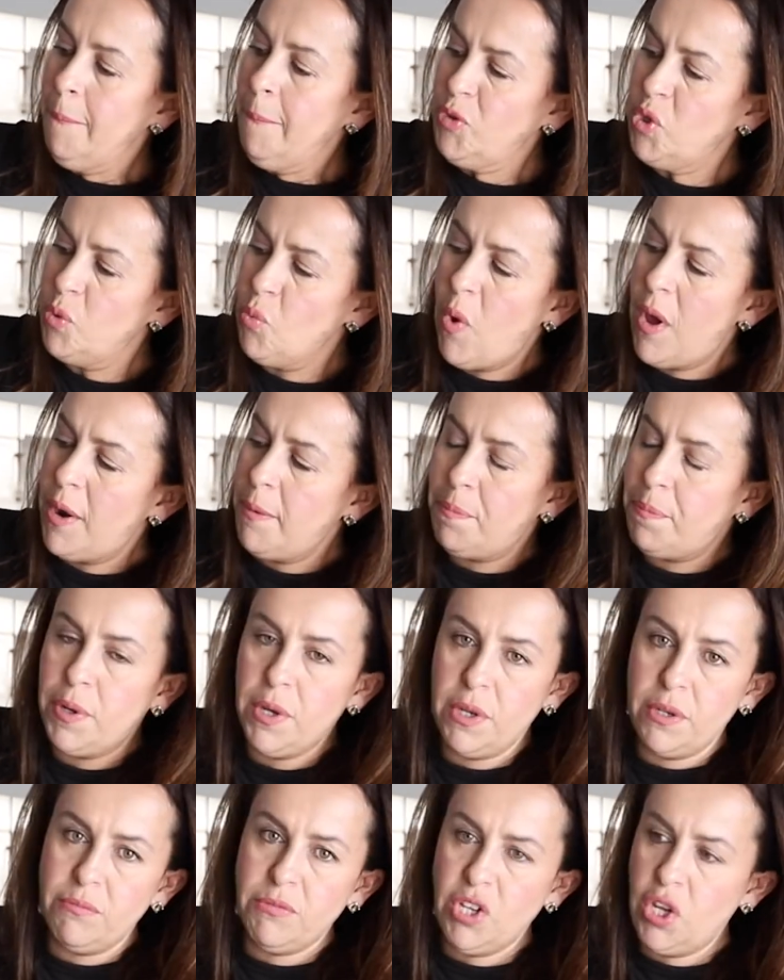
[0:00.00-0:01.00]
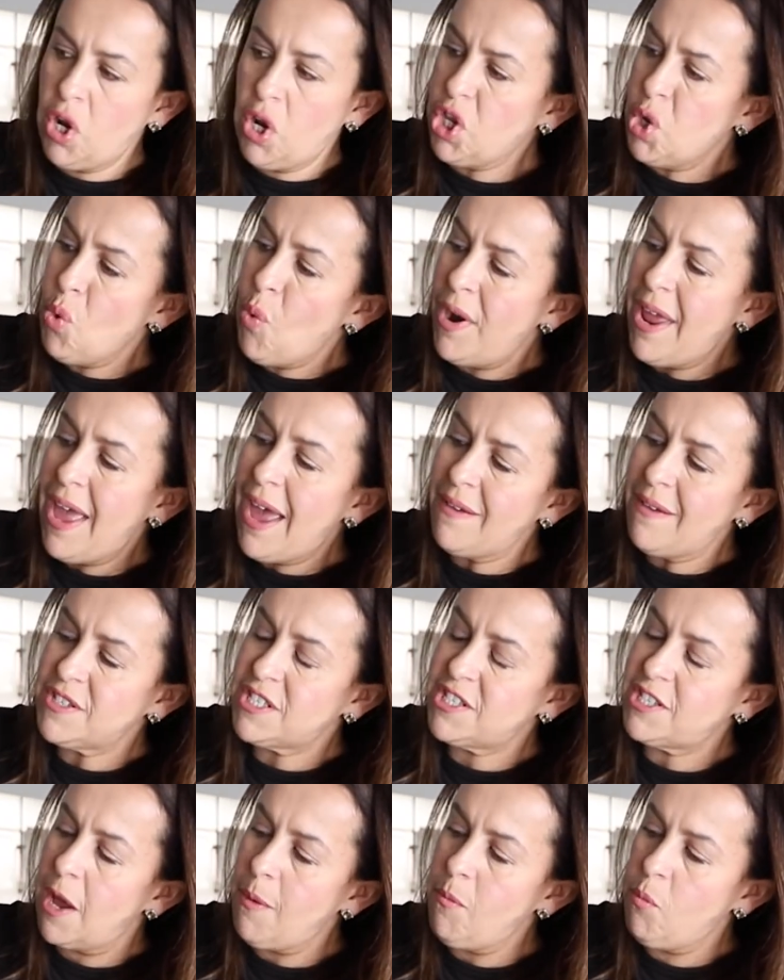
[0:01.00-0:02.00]
you want to put, you want to have
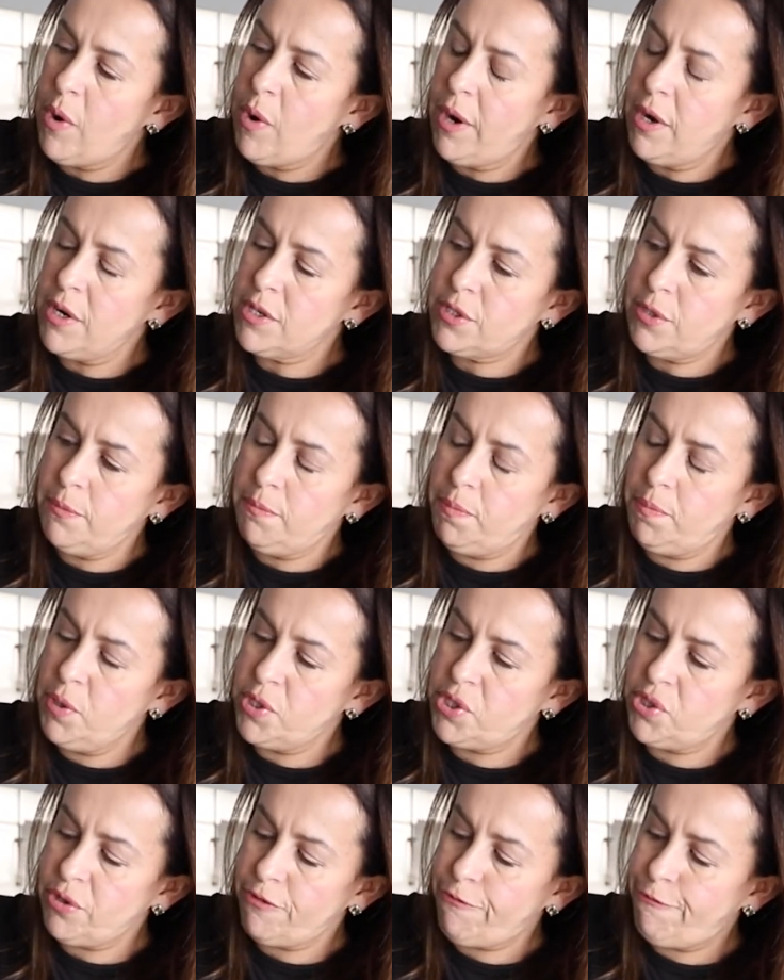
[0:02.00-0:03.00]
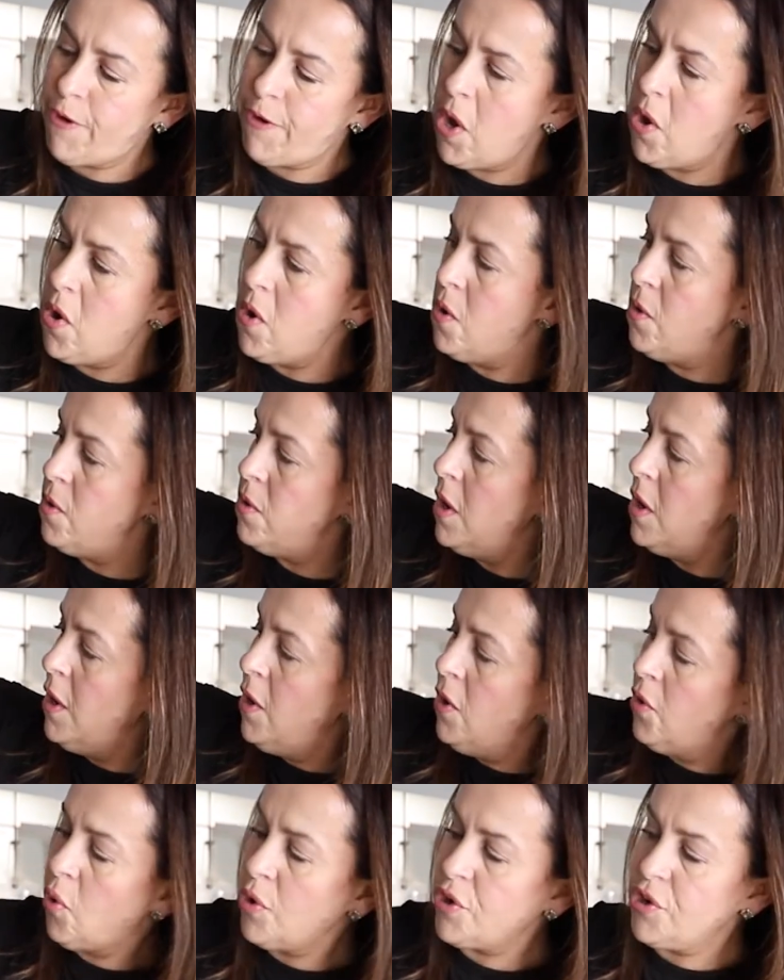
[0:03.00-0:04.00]
somewhere to put your phone
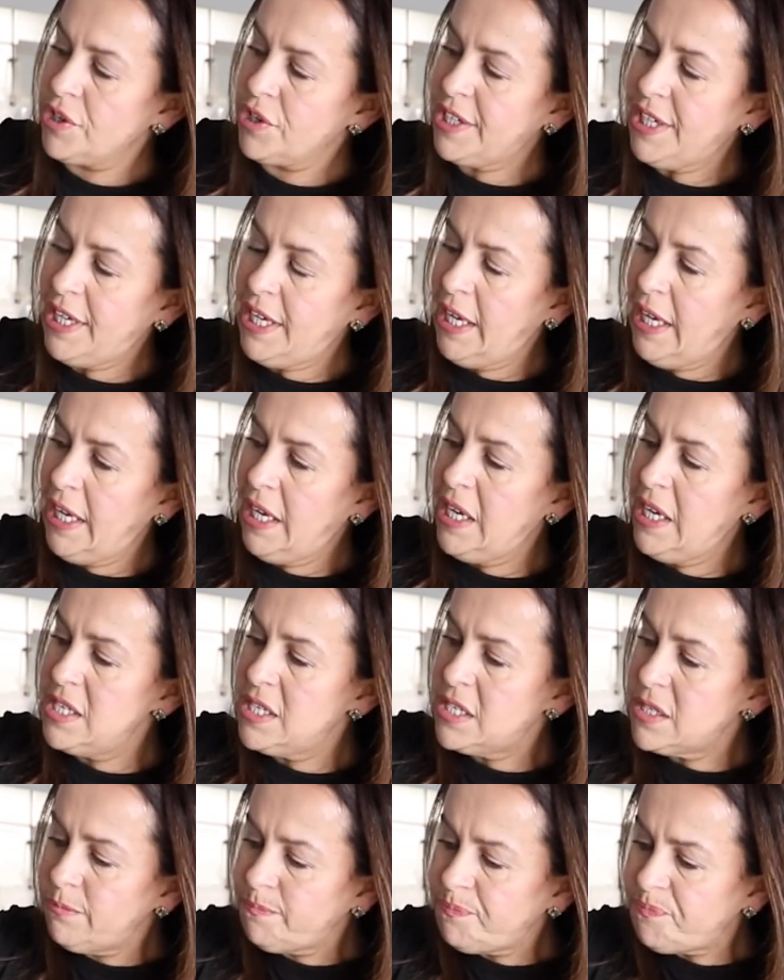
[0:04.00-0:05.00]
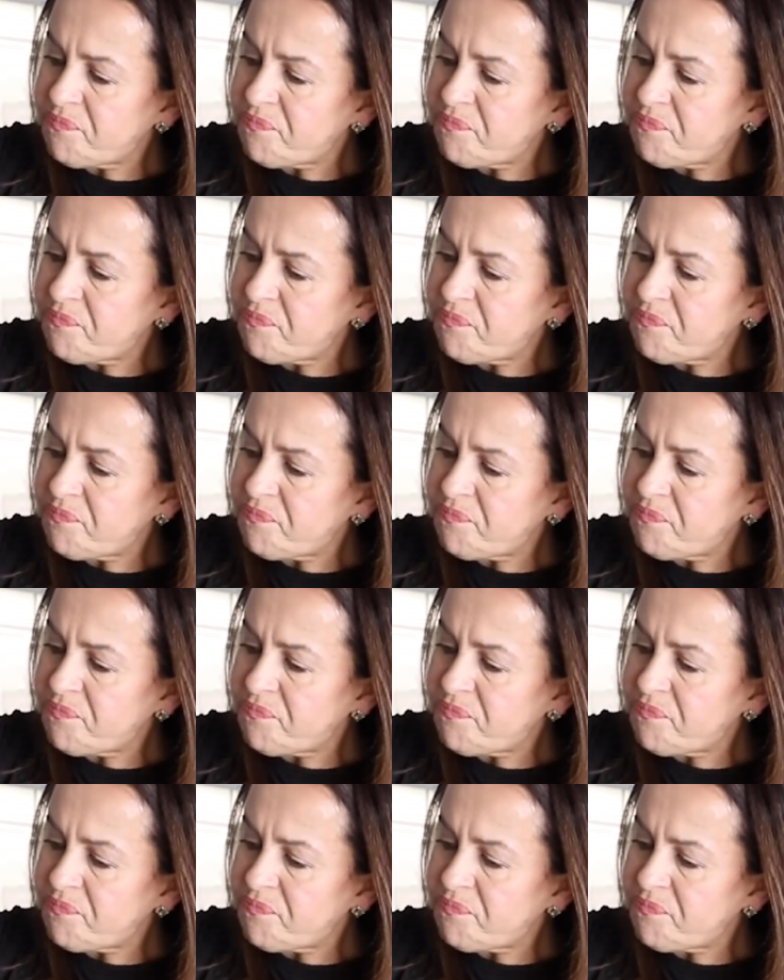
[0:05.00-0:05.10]
or your keys.